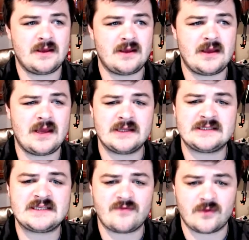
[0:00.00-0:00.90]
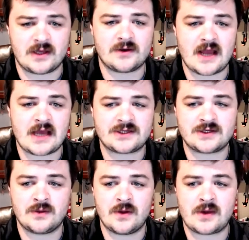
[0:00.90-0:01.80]
in several
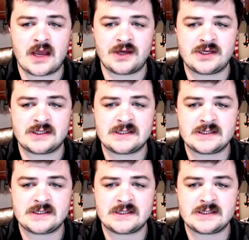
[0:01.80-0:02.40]
international locations.